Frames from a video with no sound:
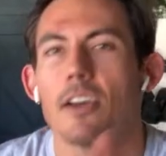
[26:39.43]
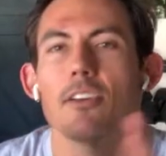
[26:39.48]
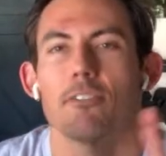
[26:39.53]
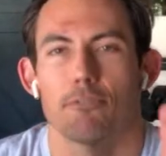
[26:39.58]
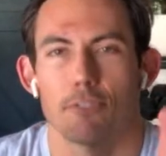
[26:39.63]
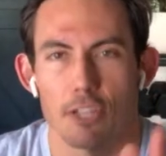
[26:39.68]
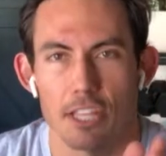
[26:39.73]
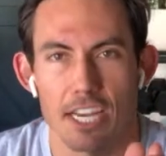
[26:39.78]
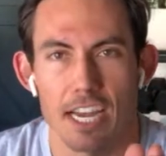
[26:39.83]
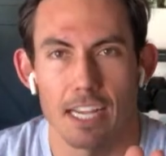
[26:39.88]

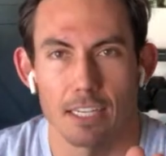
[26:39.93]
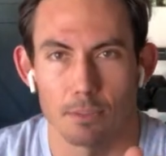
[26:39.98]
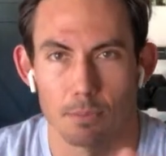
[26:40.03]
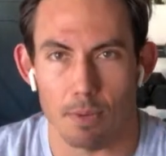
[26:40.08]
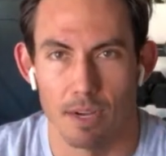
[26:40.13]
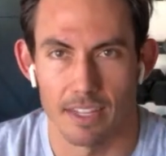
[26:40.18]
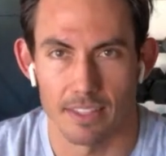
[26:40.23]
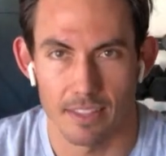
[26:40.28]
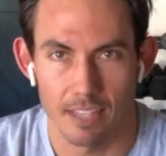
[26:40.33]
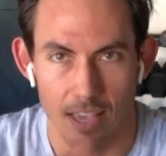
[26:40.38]
For the next
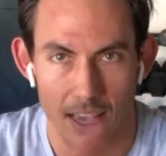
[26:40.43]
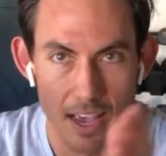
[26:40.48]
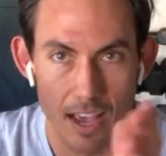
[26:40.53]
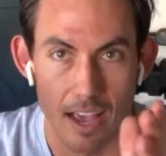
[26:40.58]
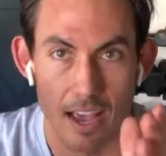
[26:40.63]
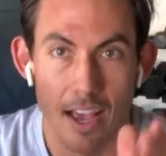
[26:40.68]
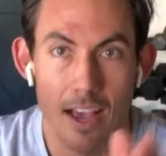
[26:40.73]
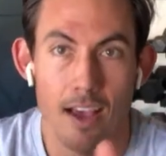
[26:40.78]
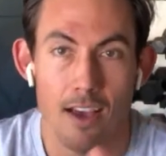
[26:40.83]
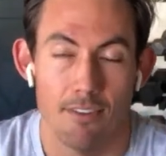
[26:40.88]
month,
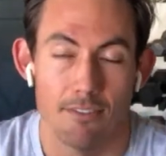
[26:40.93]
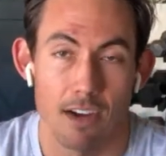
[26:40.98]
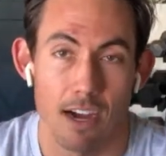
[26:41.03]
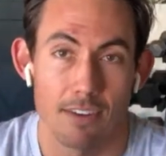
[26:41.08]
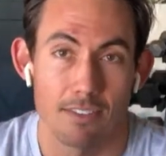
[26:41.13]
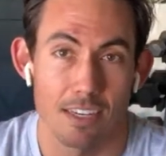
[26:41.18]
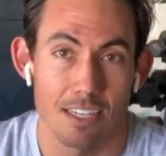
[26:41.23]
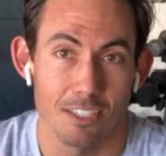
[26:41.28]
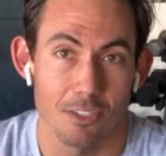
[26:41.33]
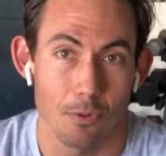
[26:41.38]

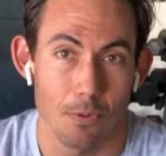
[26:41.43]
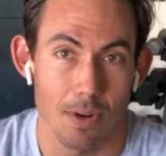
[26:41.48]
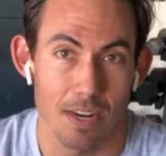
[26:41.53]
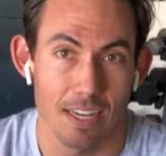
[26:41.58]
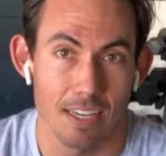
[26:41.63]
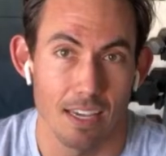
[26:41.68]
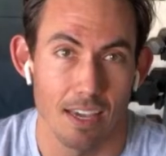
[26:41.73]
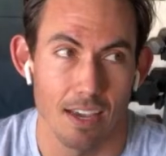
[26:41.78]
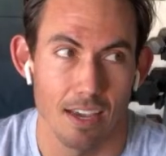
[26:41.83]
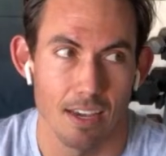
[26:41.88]
5 days a
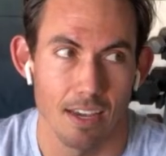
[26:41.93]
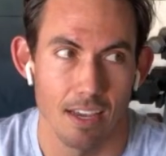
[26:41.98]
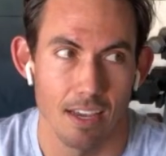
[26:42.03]
week.